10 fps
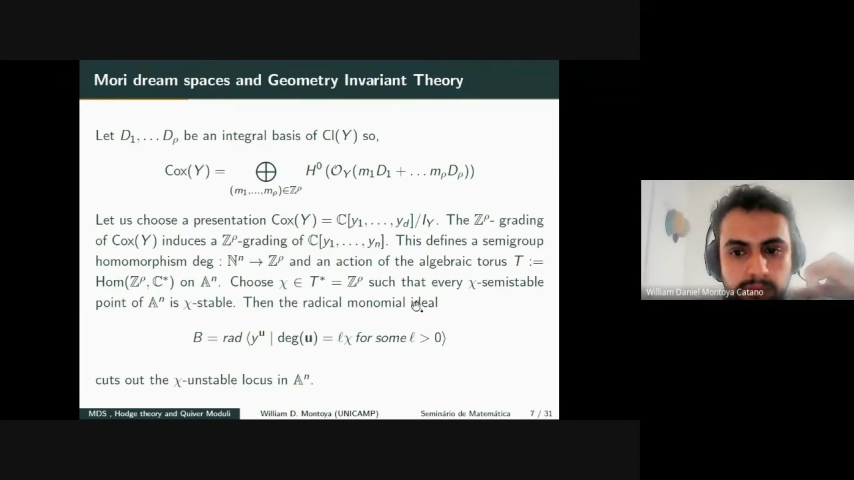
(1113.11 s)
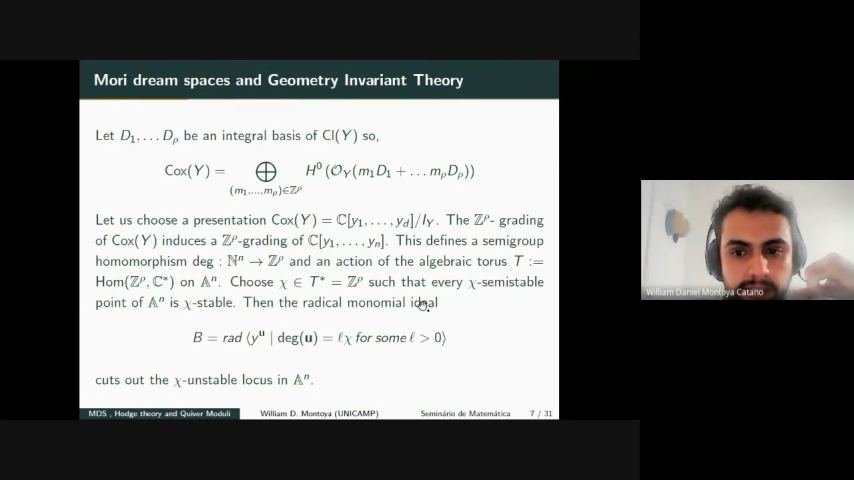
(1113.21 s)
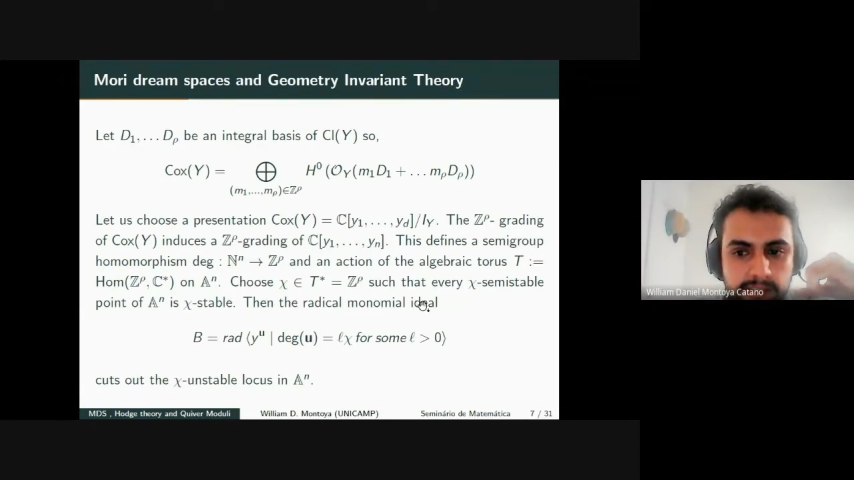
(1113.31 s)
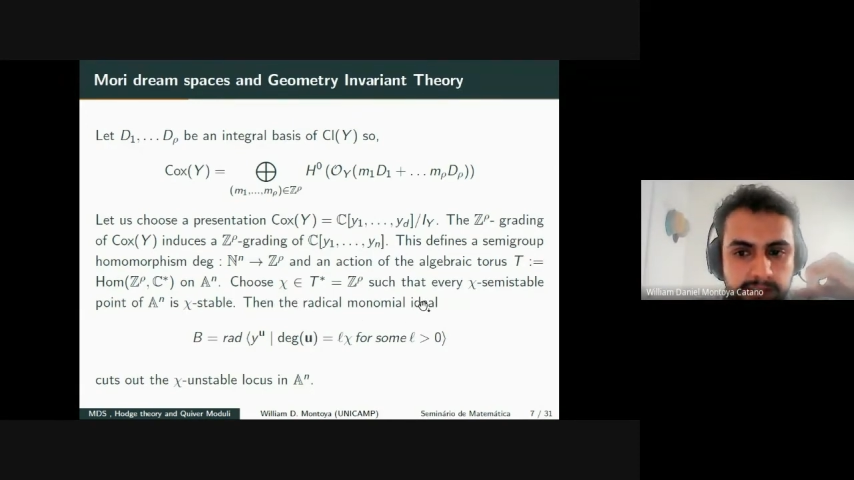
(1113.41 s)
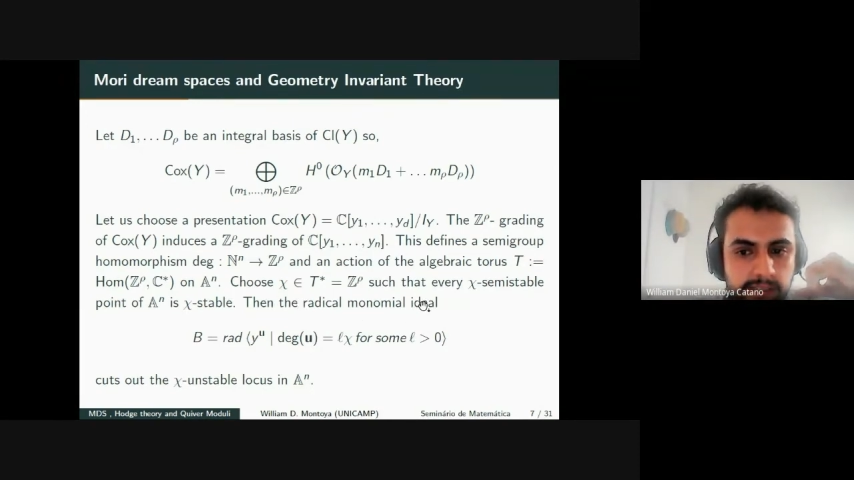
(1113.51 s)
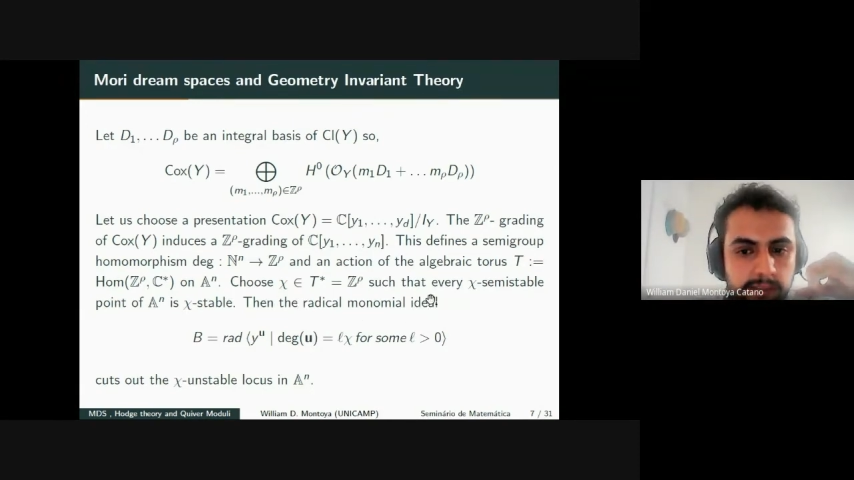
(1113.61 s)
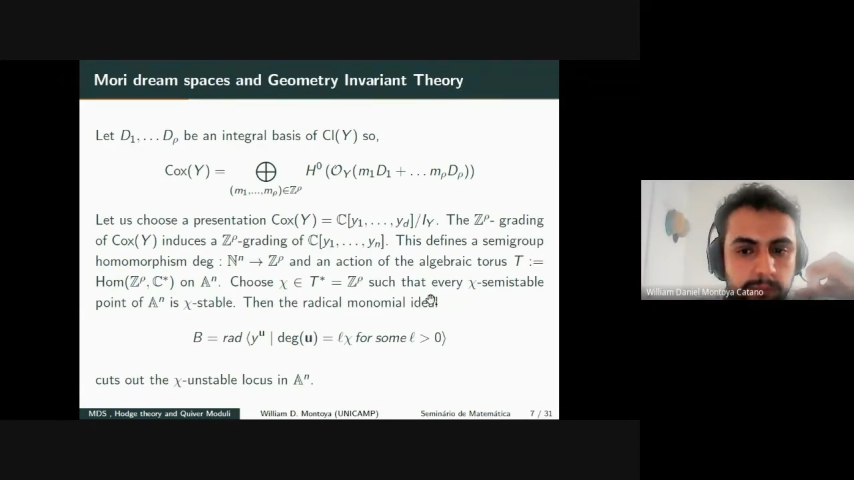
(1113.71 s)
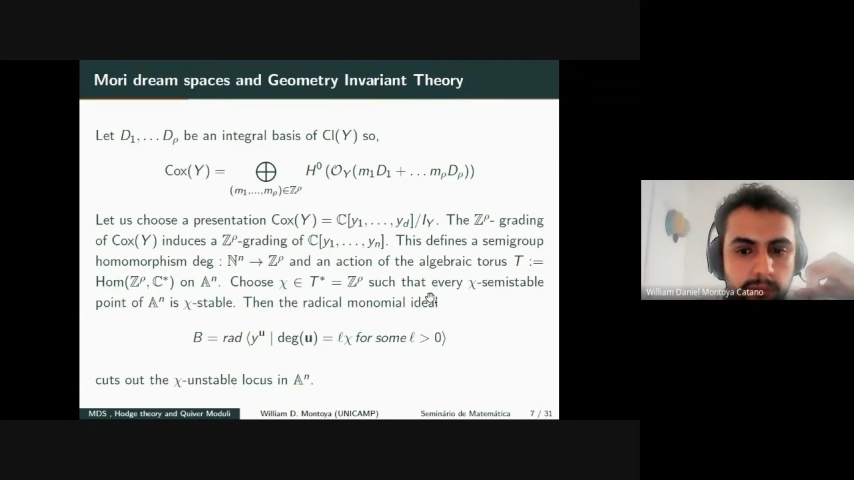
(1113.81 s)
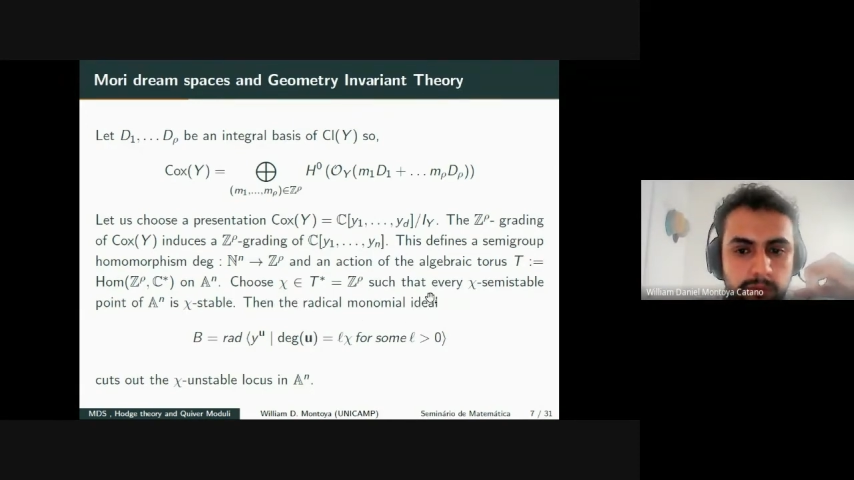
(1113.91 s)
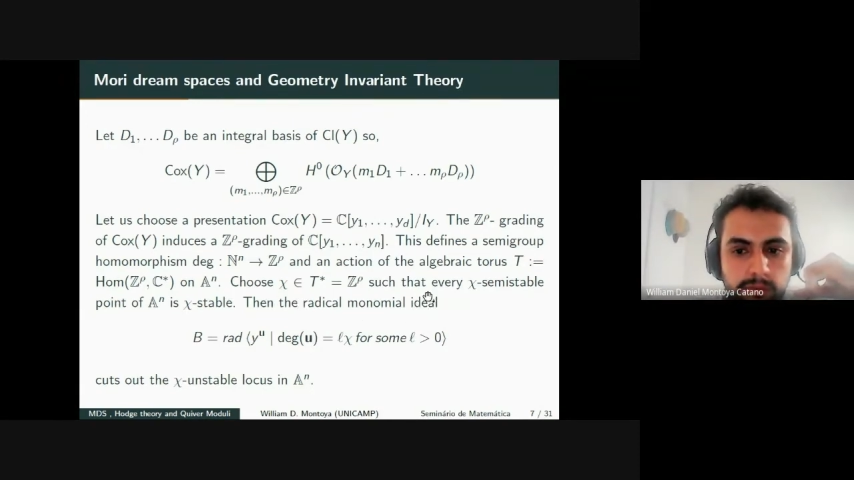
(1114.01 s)

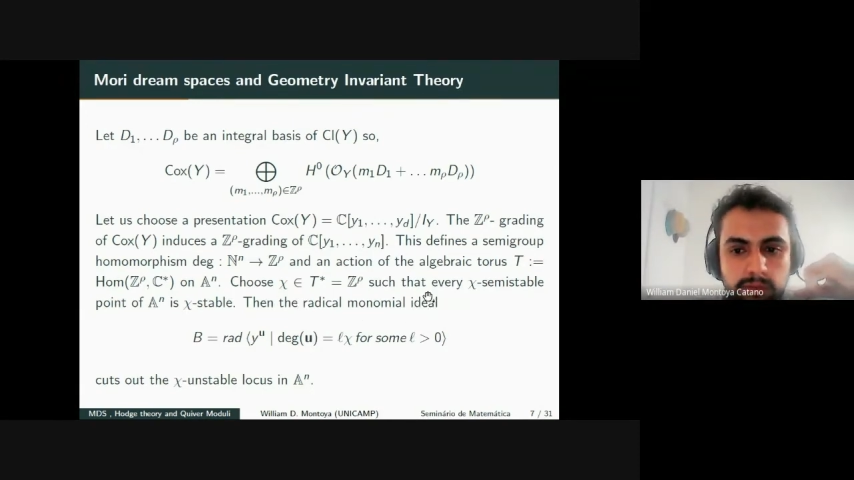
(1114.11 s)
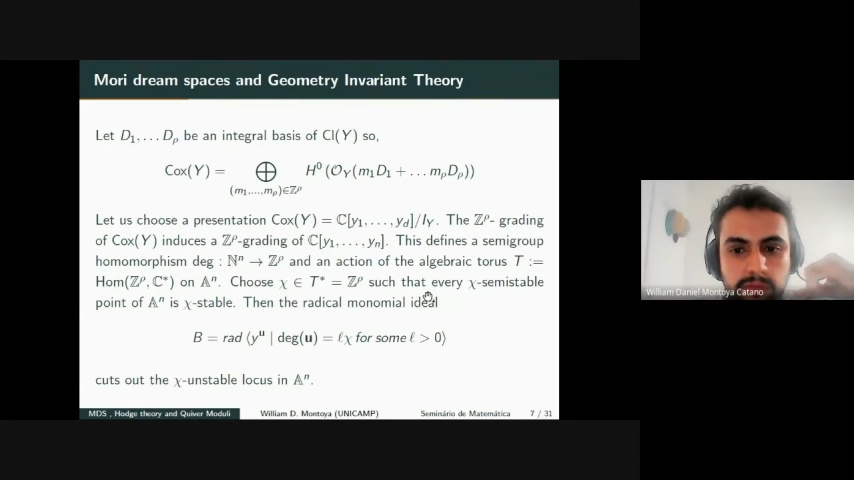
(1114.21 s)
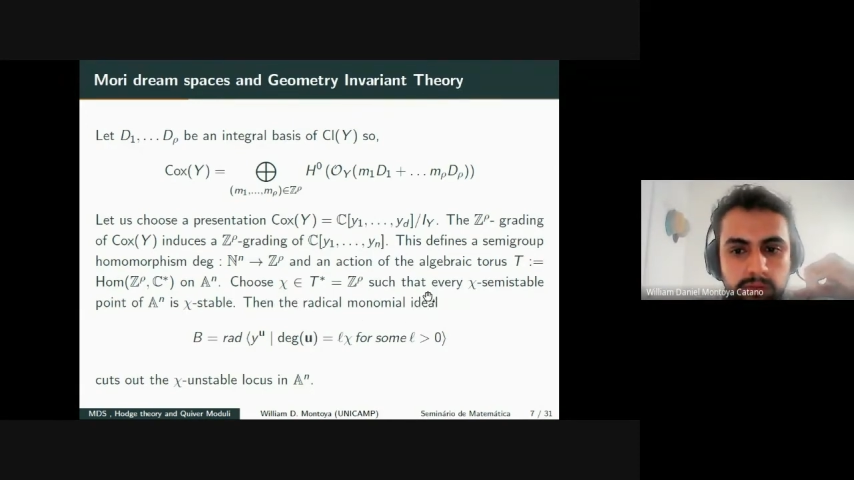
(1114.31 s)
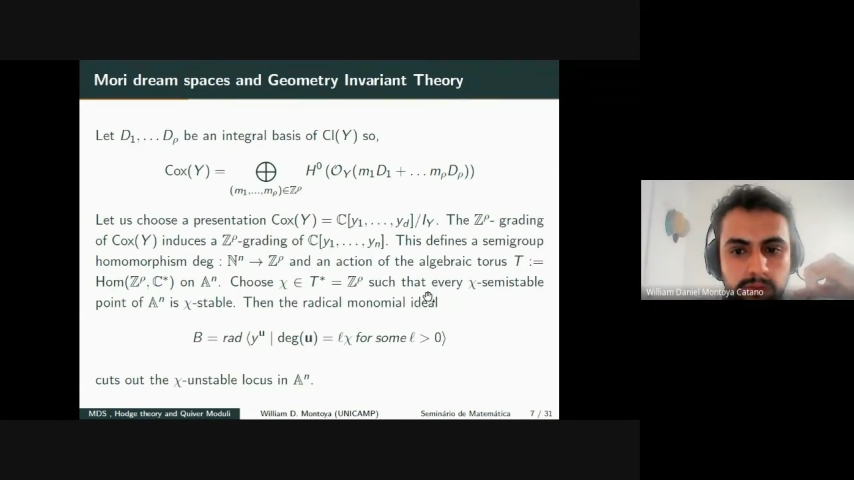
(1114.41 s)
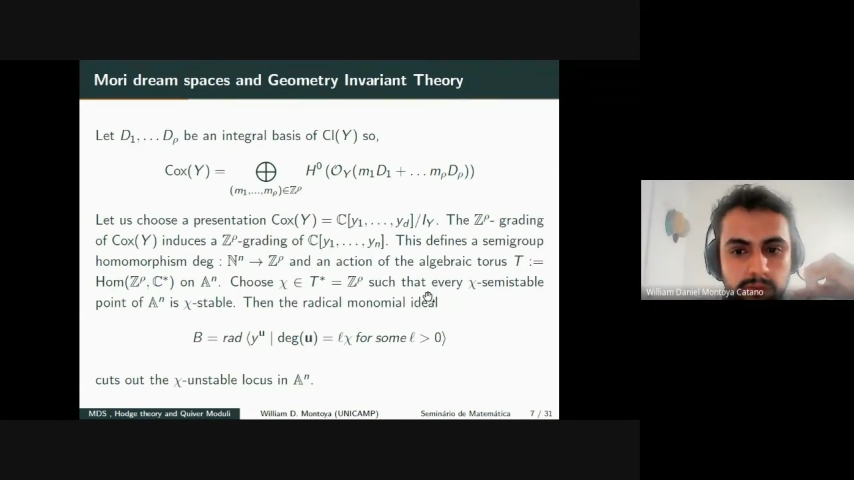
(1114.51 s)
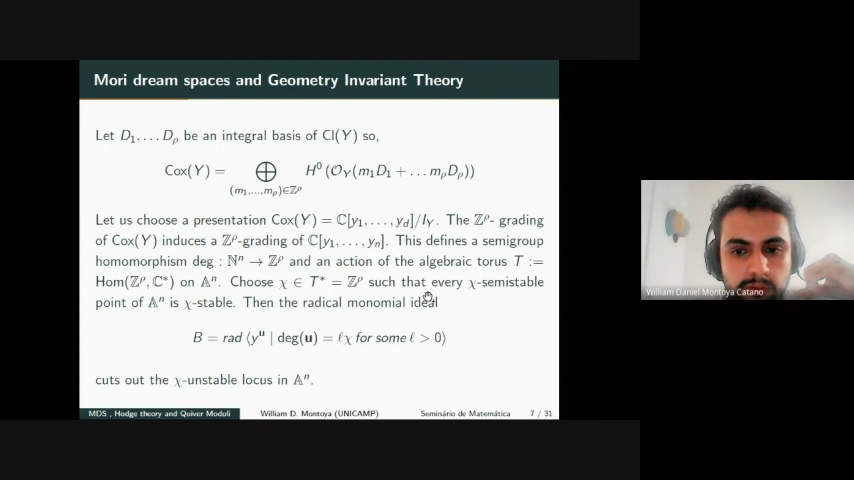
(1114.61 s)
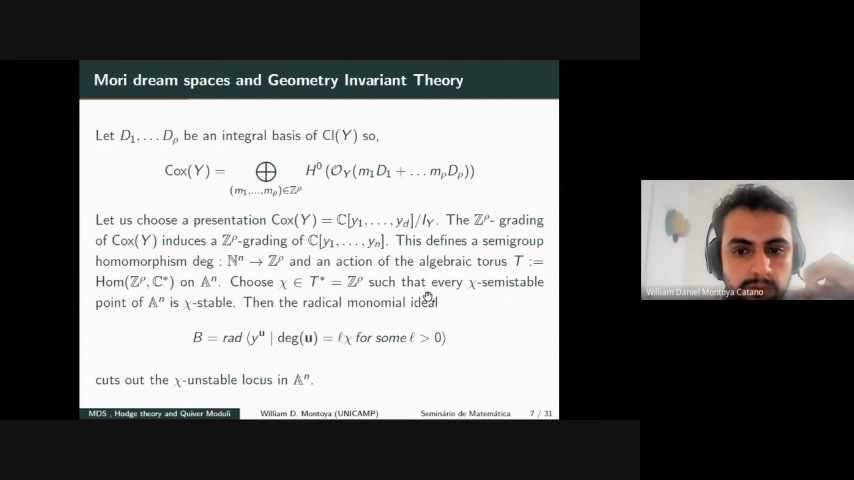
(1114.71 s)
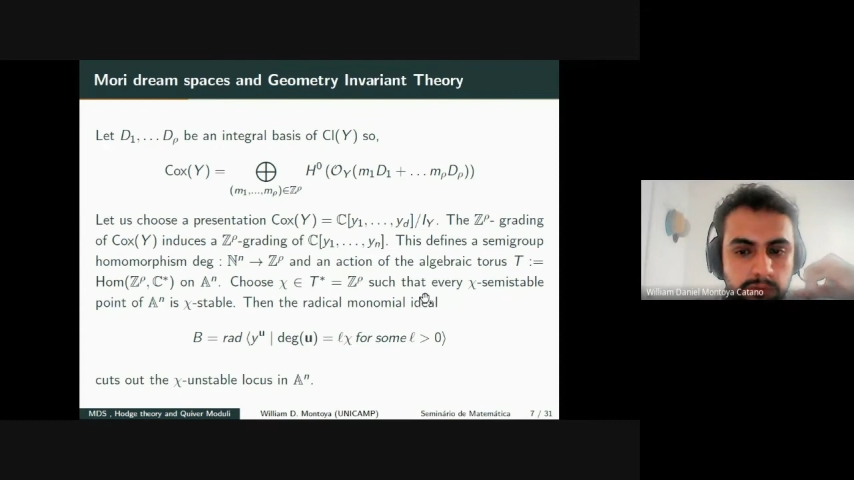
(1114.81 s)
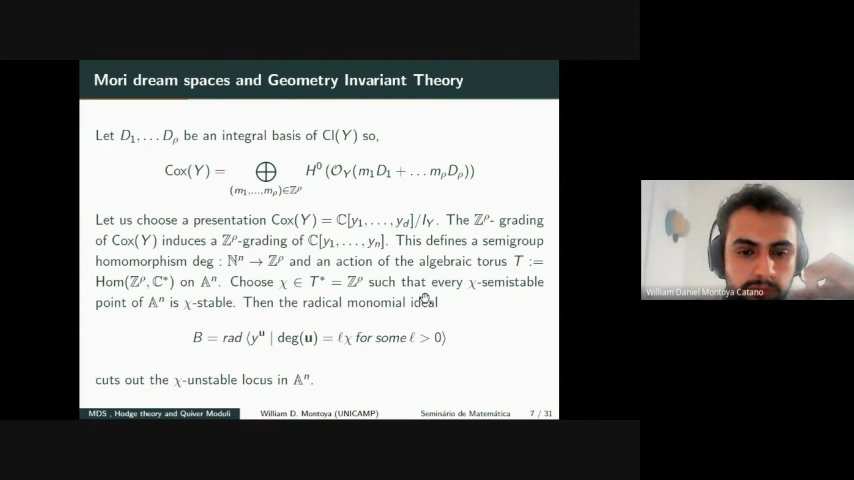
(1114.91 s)
unstable locus,